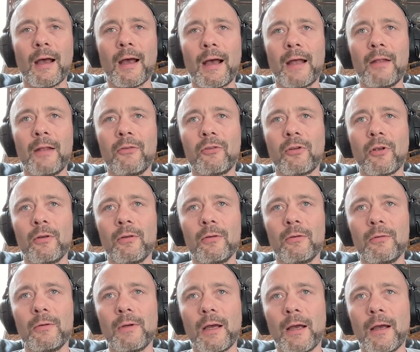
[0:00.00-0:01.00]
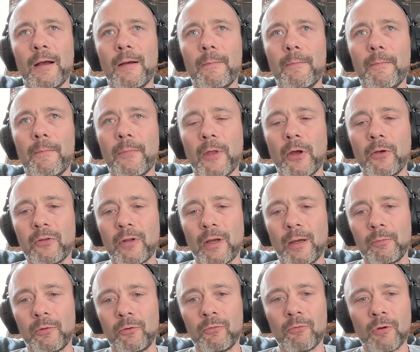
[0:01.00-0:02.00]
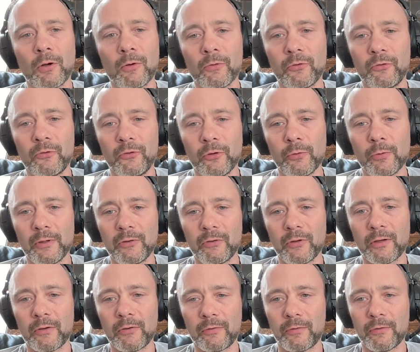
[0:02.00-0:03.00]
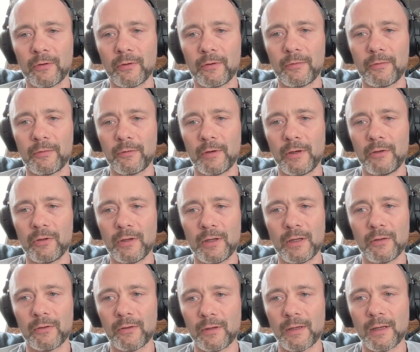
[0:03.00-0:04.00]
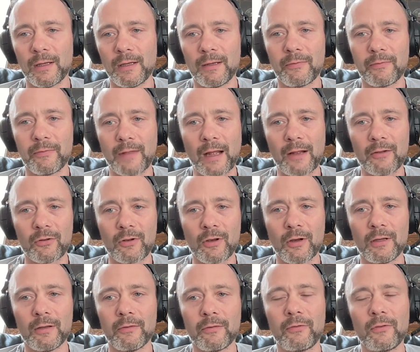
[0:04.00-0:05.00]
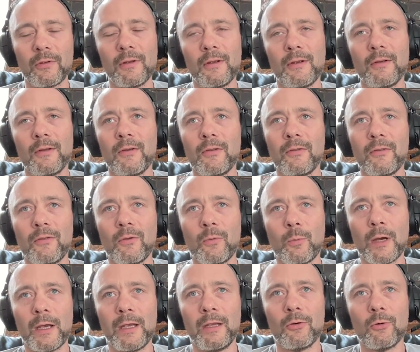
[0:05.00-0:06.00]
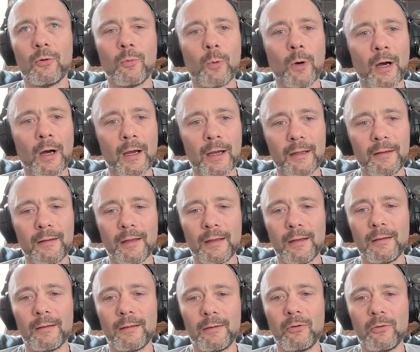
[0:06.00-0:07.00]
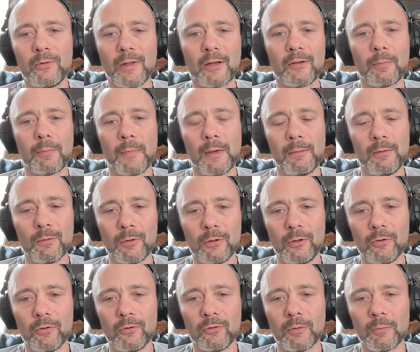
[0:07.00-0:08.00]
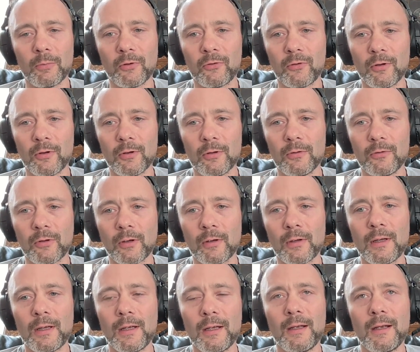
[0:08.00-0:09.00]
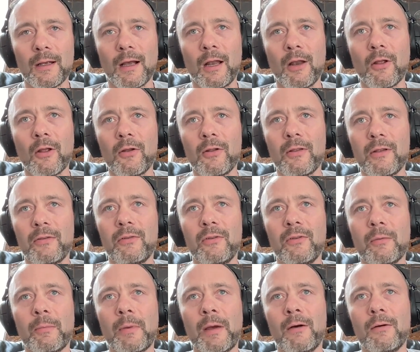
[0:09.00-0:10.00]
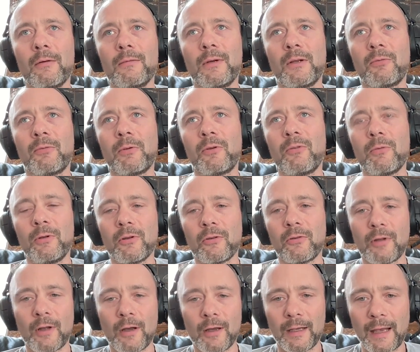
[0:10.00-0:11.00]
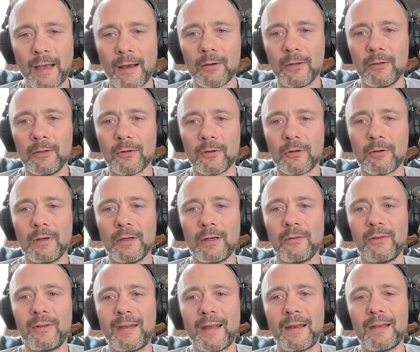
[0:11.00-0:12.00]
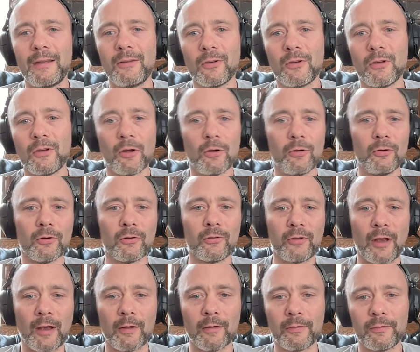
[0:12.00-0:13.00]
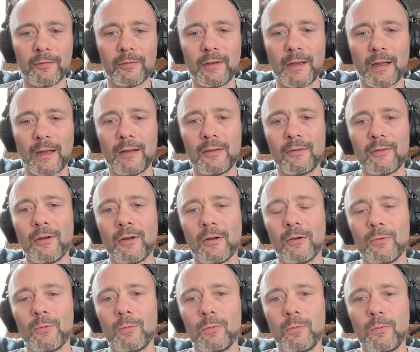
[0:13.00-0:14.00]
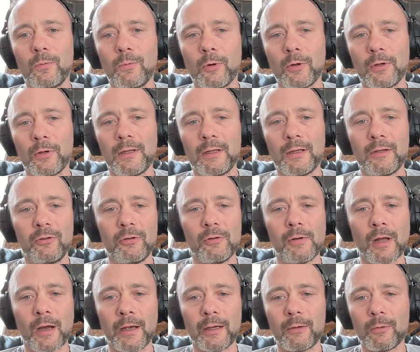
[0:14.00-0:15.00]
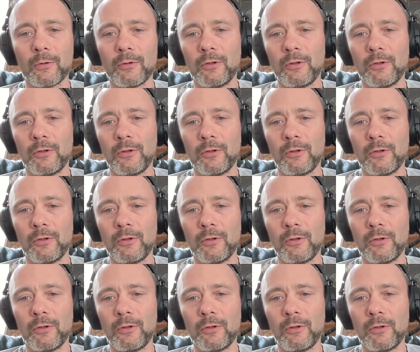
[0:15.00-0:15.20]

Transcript: and so those types of roles do exist for engineers. And if that's kind of the way you're wired, then that's maybe what you should pursue. So a lot of this is about, especially when you're starting out in your career, is getting to know yourself, getting to know what it is you like, what